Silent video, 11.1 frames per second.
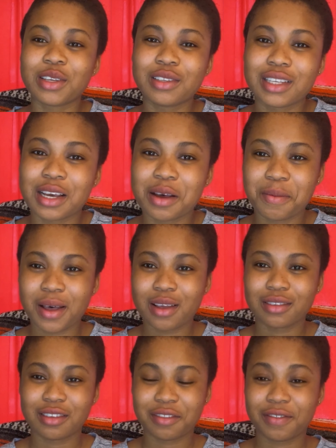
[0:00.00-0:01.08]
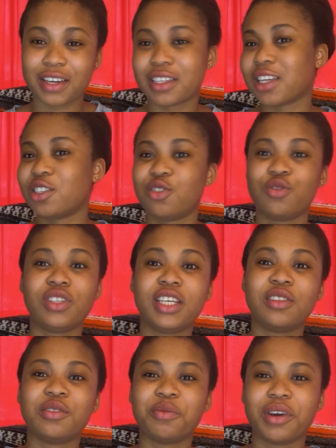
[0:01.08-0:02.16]
to talk about the fact that you need
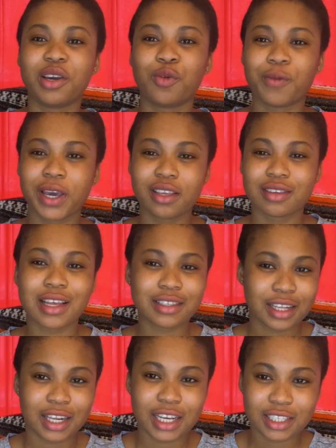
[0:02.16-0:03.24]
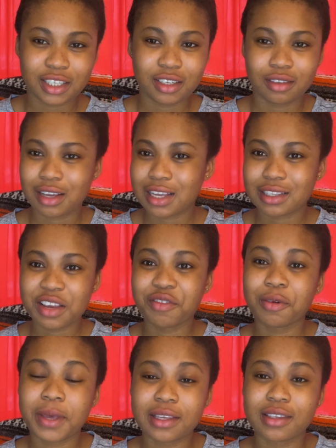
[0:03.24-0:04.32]
to bring wigs as a lady. Aside from
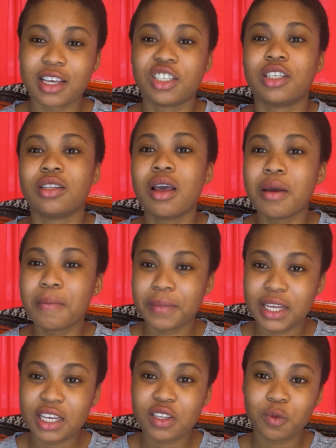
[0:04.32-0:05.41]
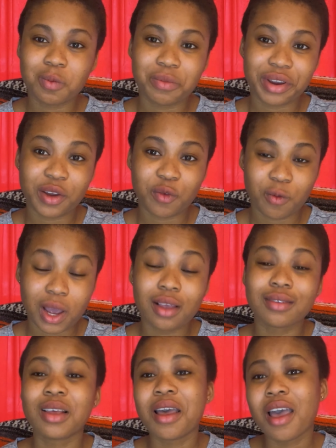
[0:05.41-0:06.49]
your session, please bring
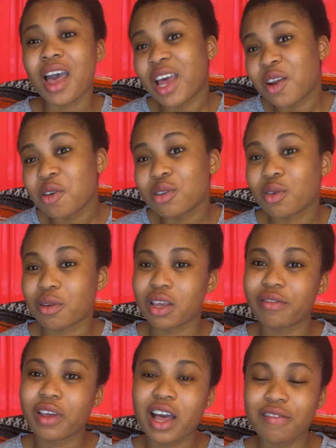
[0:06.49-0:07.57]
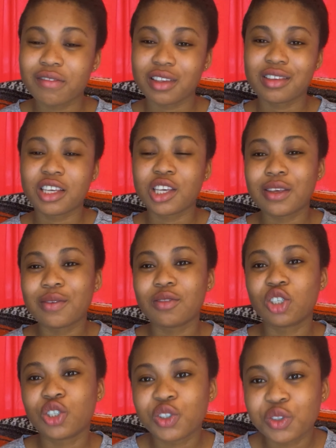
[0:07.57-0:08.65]
wigs. And also, if you have this cute
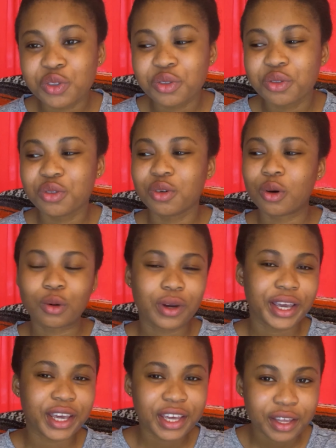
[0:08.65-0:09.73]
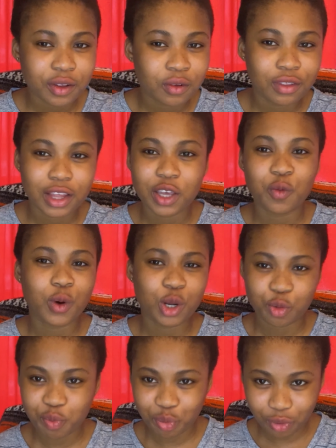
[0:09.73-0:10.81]
shoe or heel that you want to
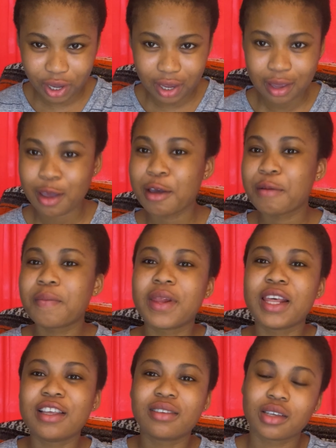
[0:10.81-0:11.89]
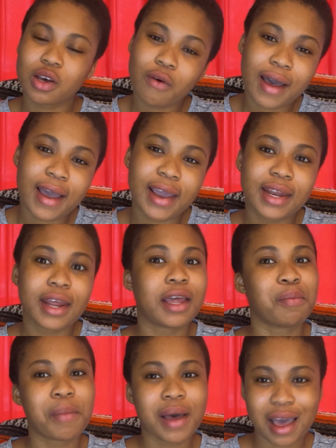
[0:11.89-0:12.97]
bring, please go ahead
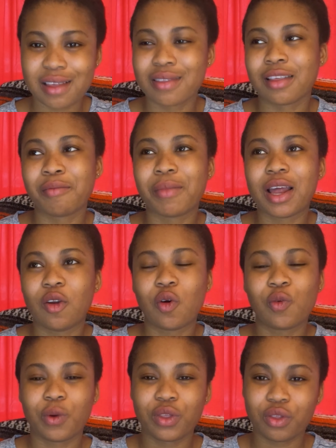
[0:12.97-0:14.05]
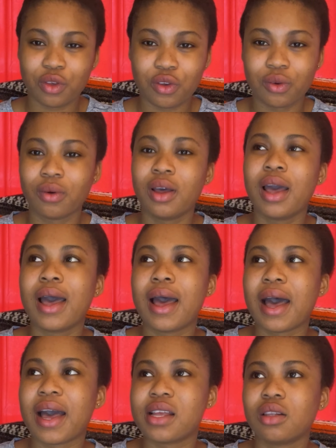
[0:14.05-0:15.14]
and pack them along with you.
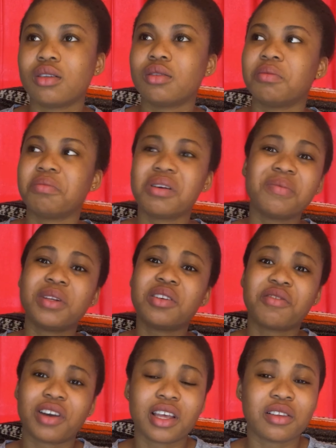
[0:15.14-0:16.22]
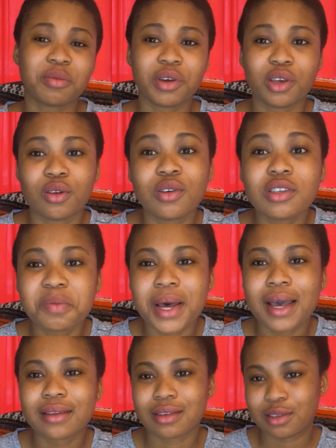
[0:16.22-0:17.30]
And probably don't forget to bring your nose
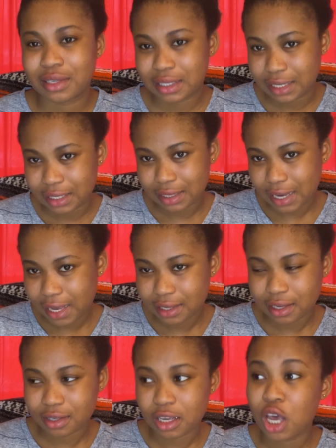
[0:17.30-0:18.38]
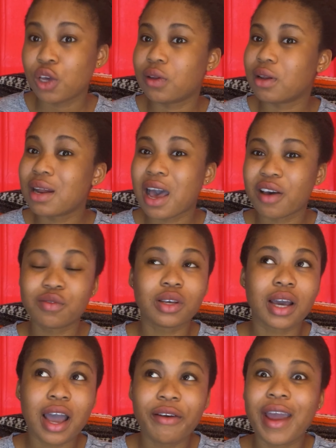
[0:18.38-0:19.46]
masks and your sanitizers. You don't have to
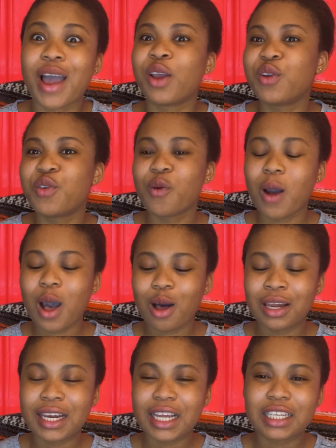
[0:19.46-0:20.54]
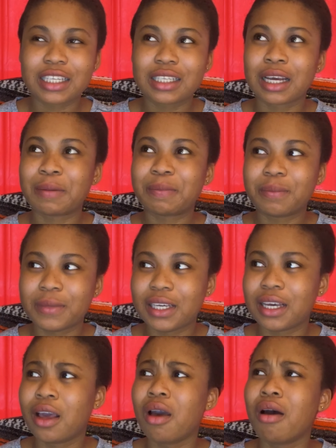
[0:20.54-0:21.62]
carry. I know how ladies can be.
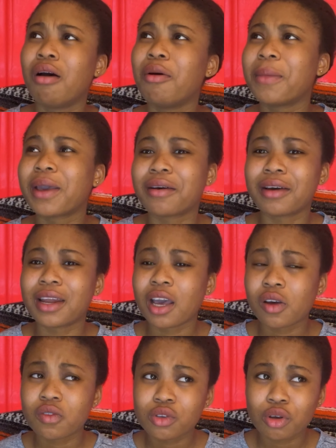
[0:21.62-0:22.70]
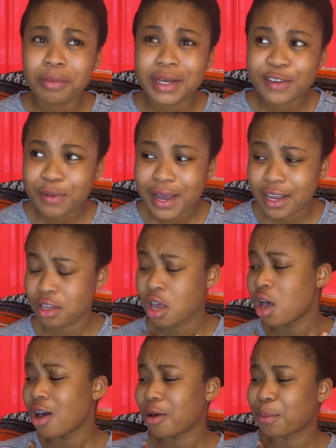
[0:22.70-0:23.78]
Oh my god, I have so much masks.
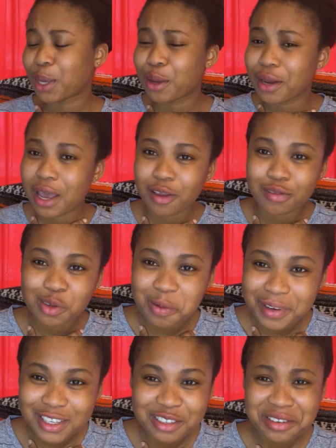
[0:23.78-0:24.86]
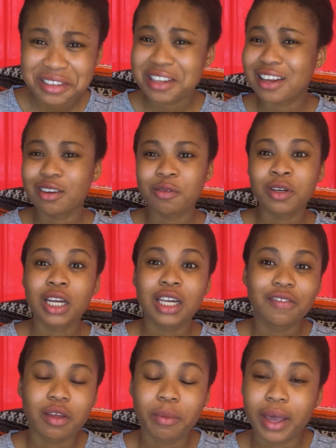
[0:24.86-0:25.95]
Oh my god, I have so much shoes. I don't want to leave
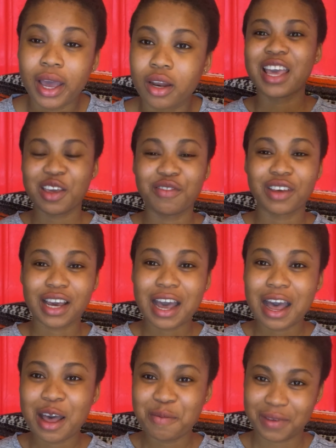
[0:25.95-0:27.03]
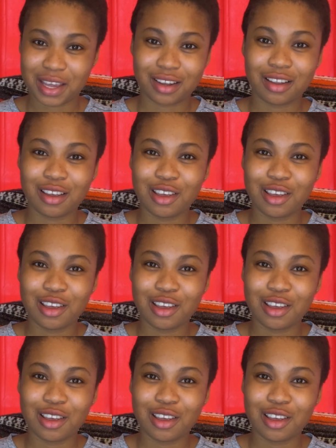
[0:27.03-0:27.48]
them behind. If you're coming,